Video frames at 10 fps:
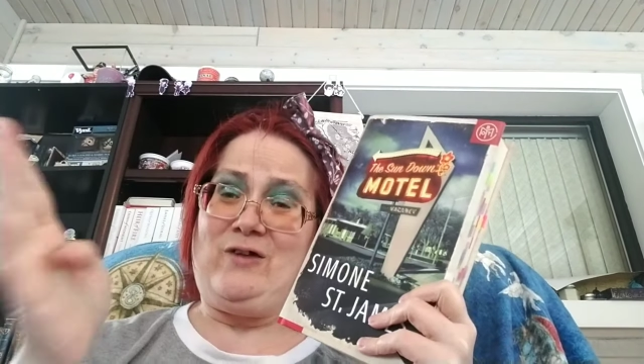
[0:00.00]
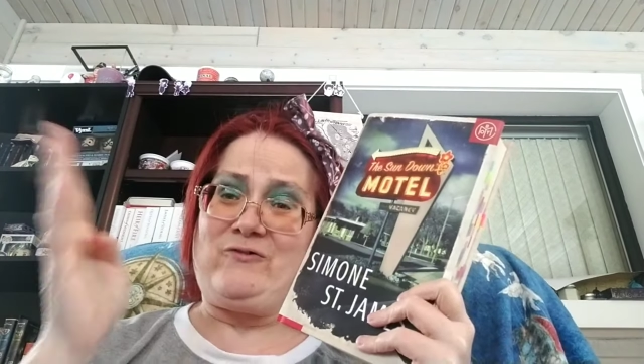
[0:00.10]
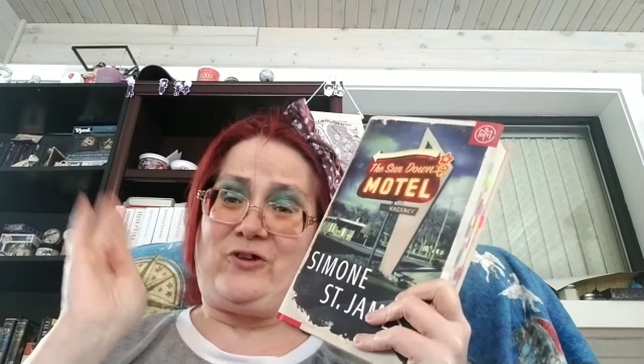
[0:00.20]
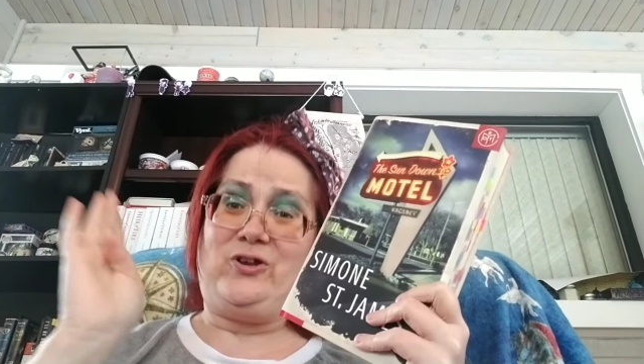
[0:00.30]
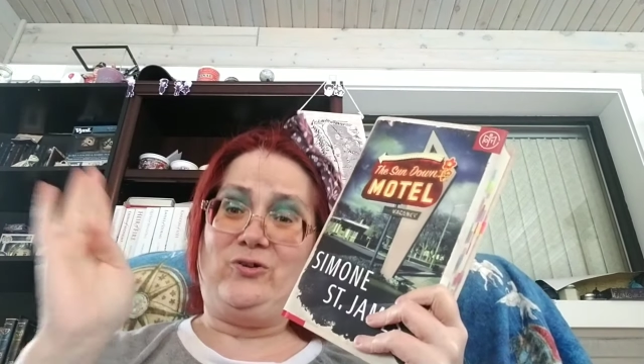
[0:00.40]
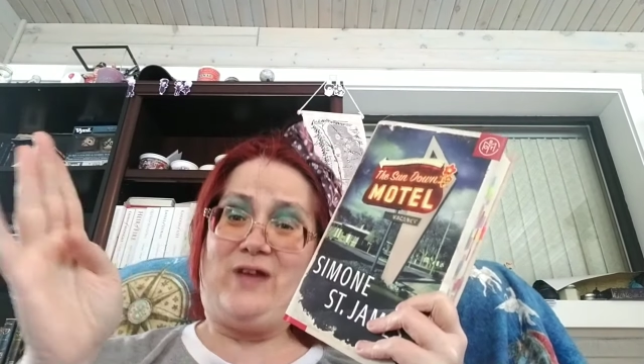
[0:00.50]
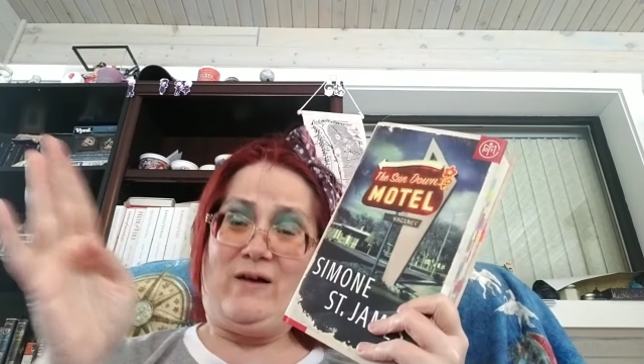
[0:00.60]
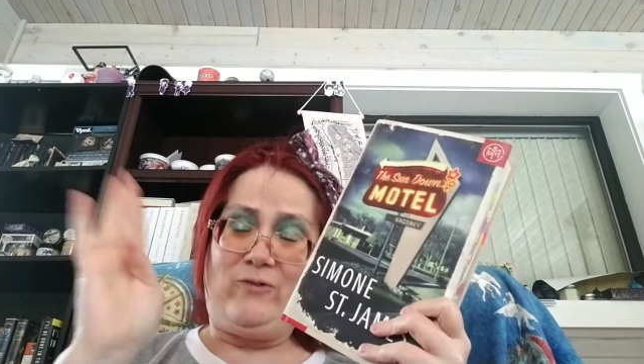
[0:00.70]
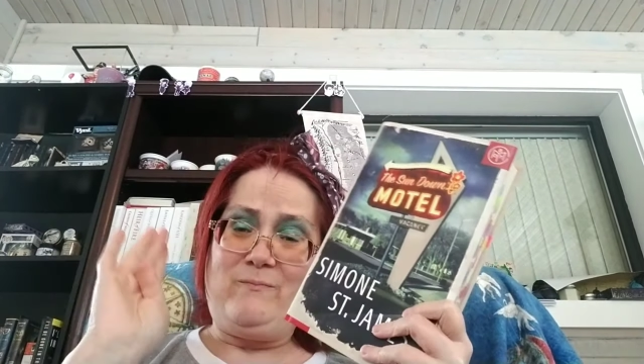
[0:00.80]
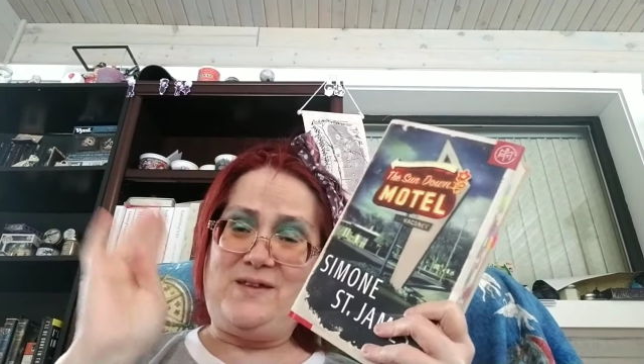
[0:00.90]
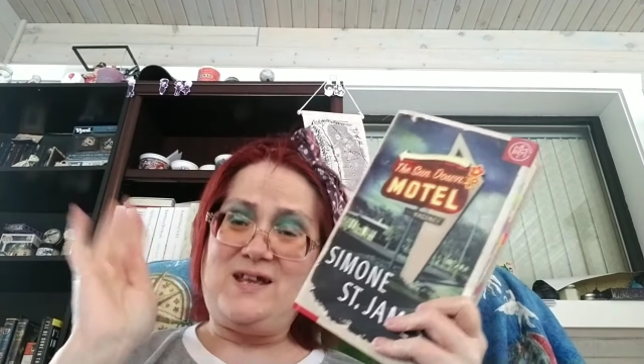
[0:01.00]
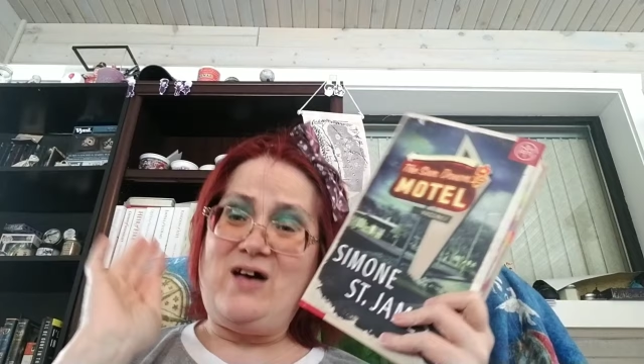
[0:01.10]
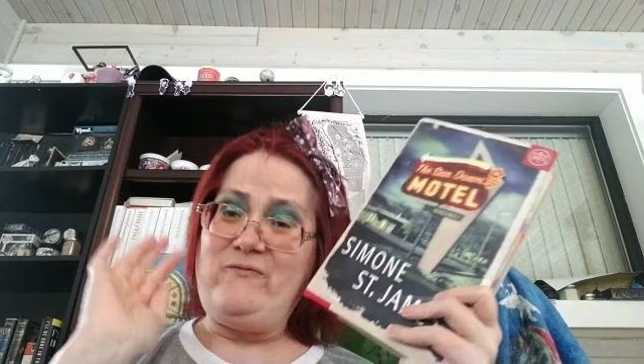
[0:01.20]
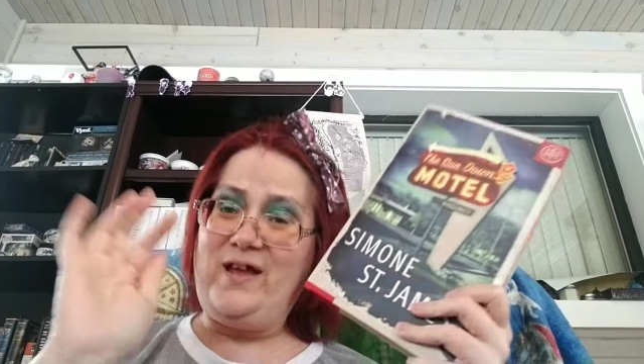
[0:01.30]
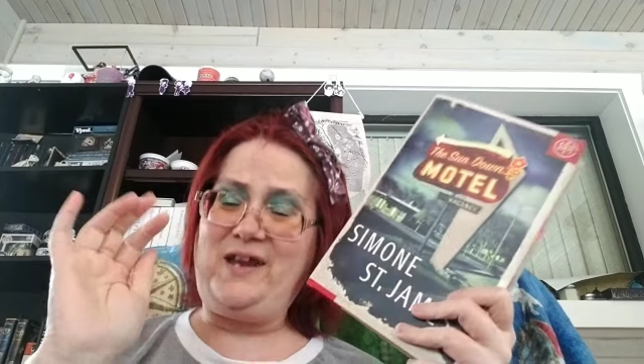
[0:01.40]
so you'll never miss a
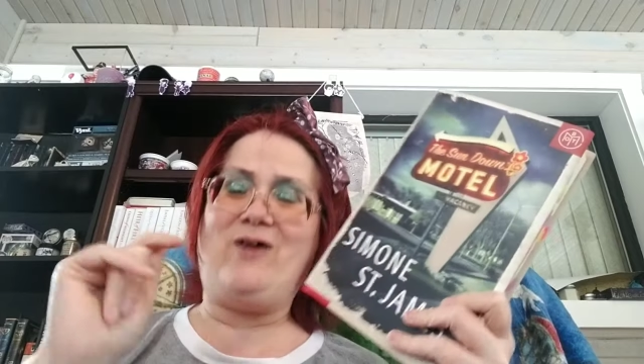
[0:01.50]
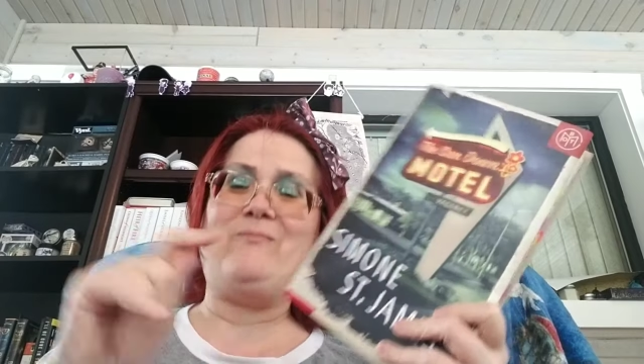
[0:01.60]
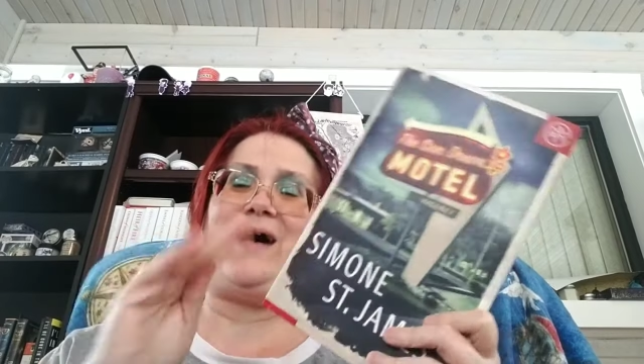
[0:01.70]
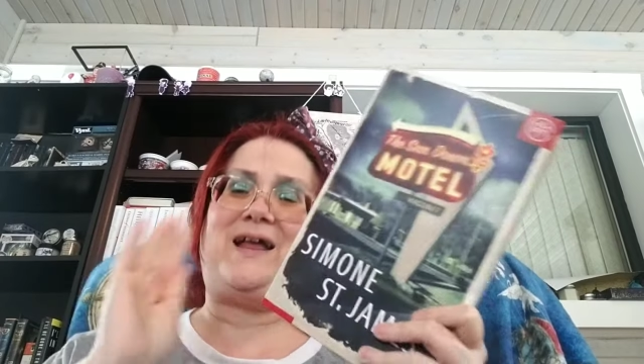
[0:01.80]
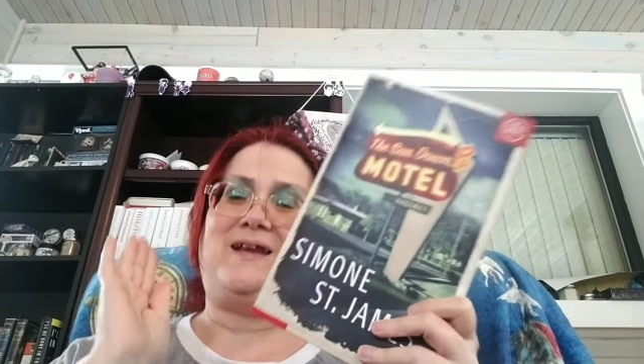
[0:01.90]
video of mine